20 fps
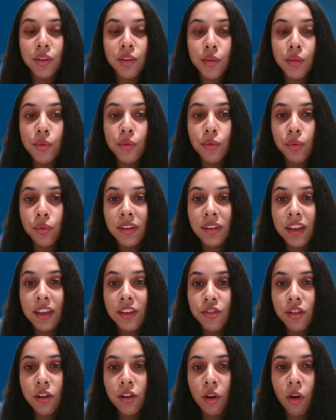to
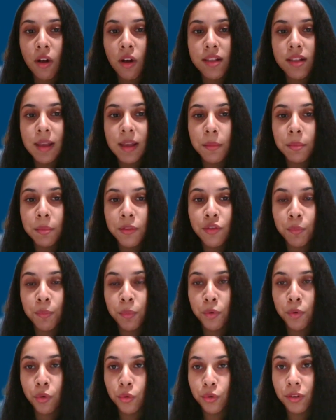teach the concept of
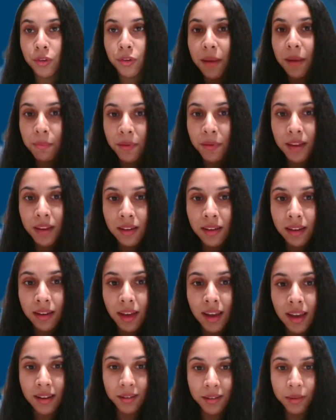prototyping
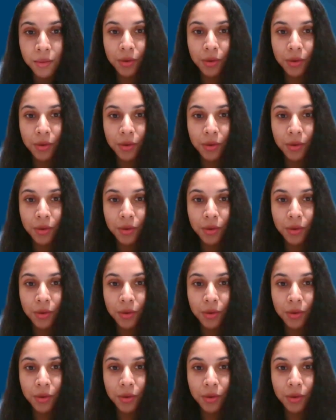and